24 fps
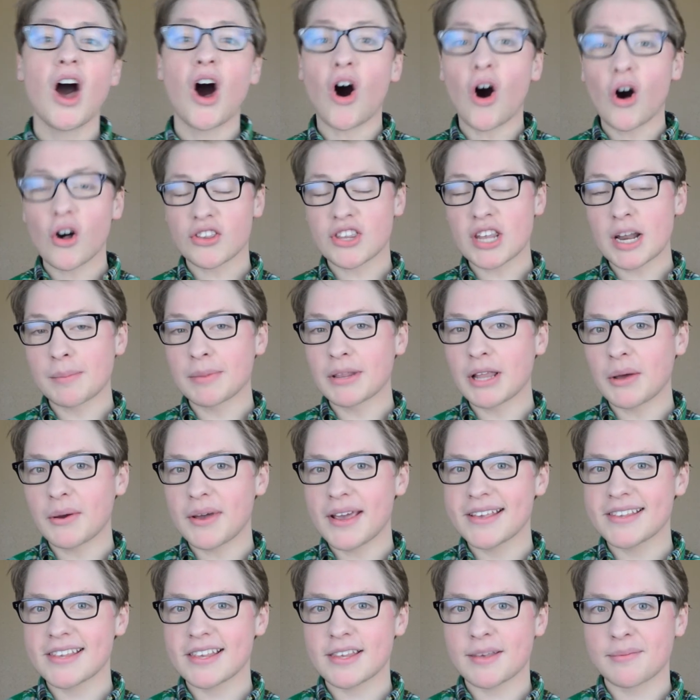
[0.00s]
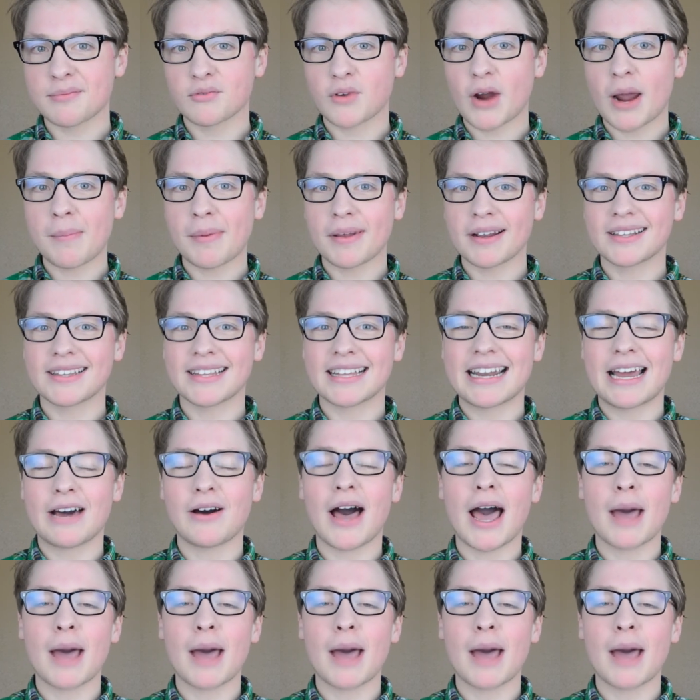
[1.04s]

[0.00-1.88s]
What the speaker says: Also down below is a subscribe button. Click now.